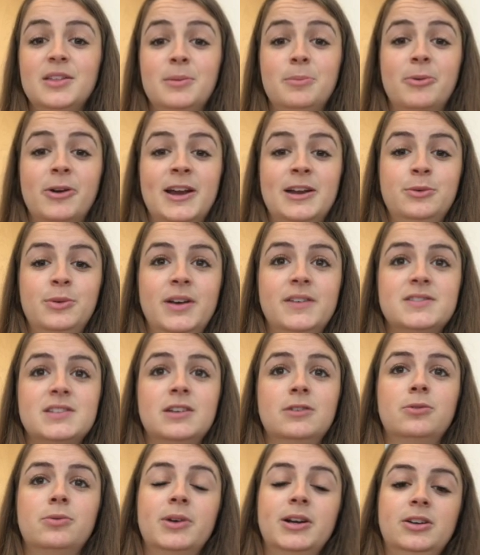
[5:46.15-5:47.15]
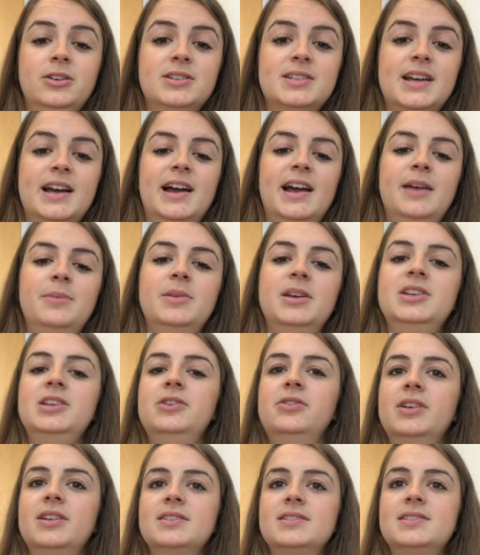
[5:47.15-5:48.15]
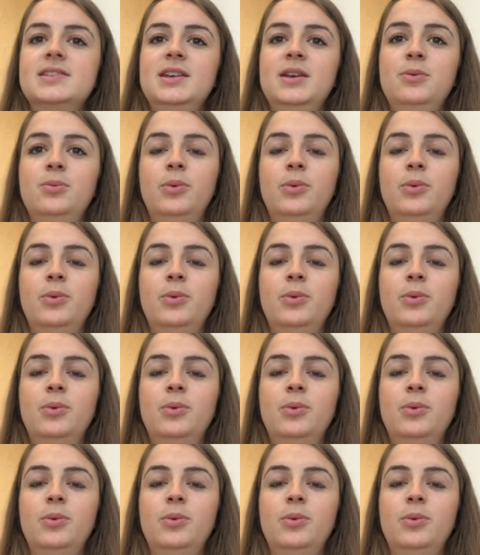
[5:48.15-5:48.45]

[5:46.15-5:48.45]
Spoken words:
the brainwaves in real time and you can see